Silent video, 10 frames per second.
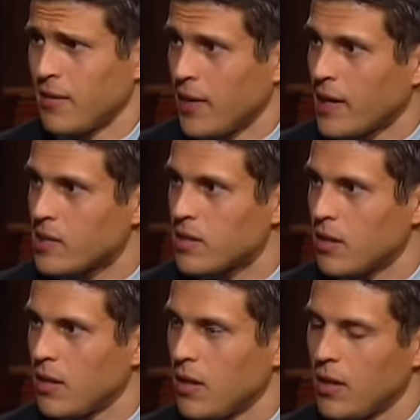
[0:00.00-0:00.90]
advanced
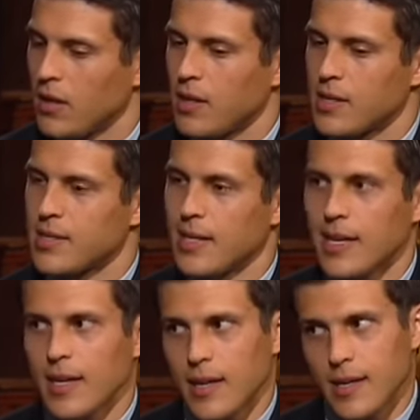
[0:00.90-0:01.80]
because the
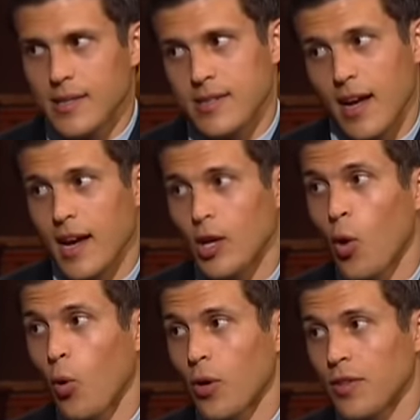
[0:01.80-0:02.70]
inside
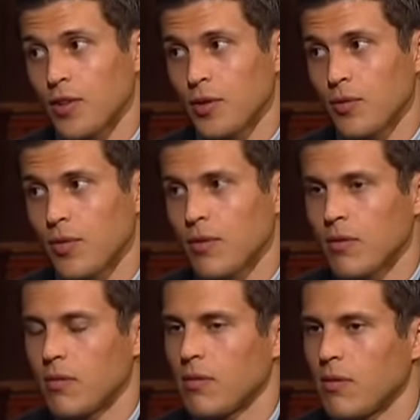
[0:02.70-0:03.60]
core of the tooth,
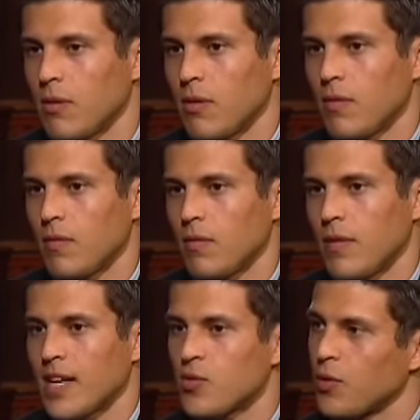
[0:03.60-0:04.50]

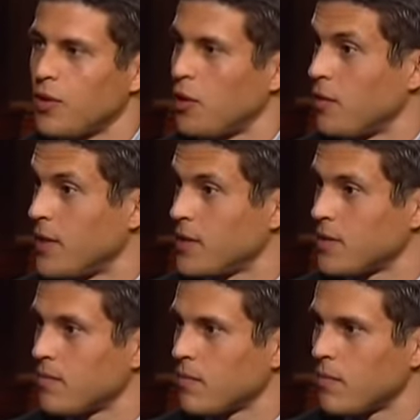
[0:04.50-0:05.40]
that's where the nerve
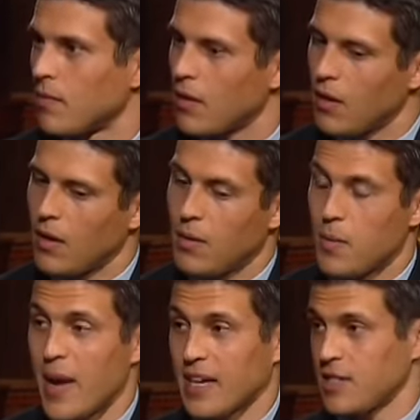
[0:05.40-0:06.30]
is the
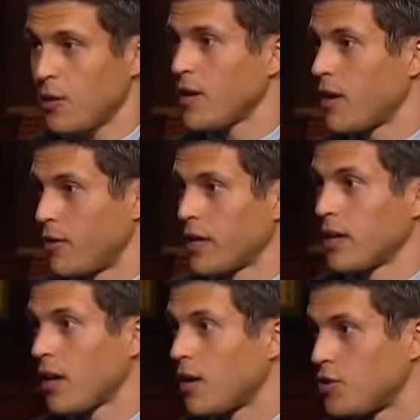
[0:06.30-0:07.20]
bacteria are going to
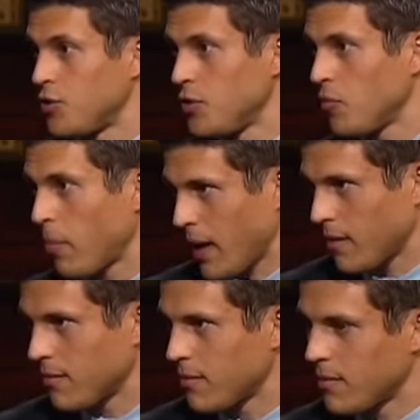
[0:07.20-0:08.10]
cause your tooth pain.
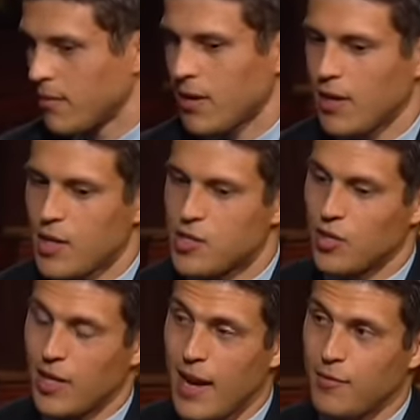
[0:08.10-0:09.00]

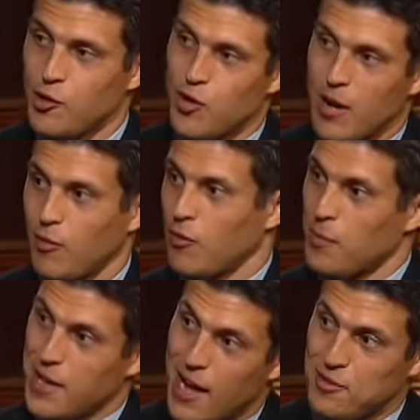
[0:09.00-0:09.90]
So they have to travel from
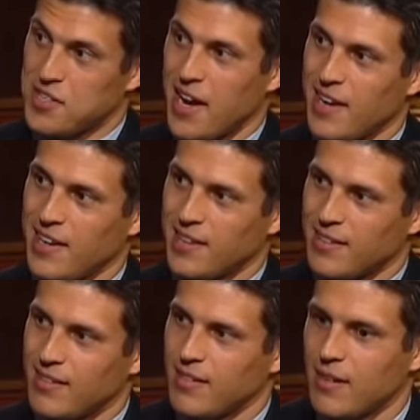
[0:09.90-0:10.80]
the outside in.
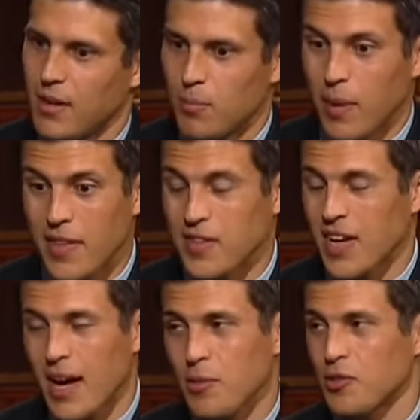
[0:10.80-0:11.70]
By the
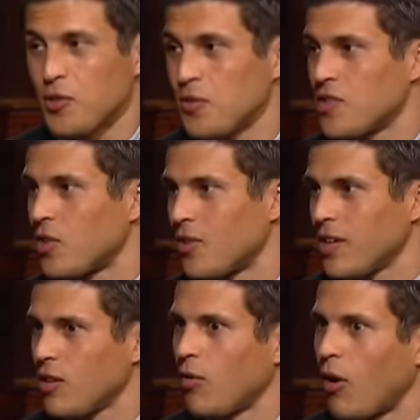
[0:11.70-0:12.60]
time your tooth is
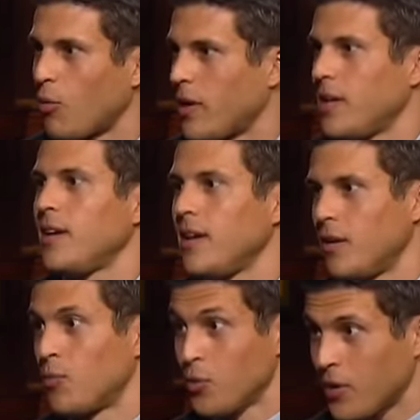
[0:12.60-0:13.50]
hurting, you already need
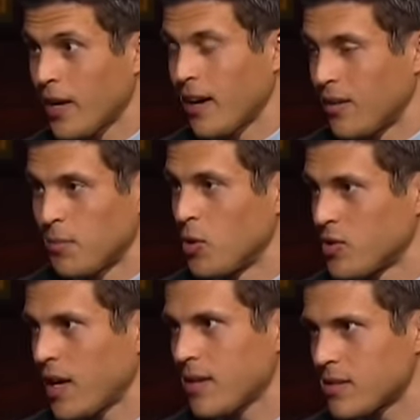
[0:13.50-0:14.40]
a root canal in
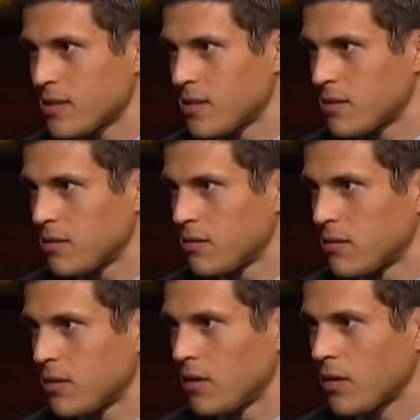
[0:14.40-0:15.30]
most cases.
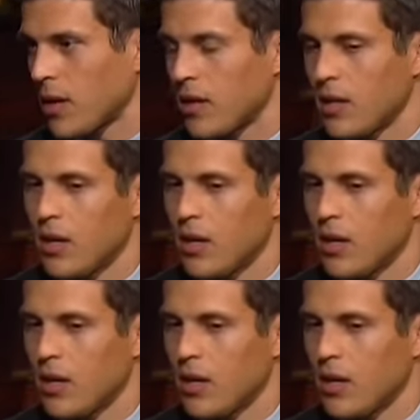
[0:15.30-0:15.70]
Okay. Okay.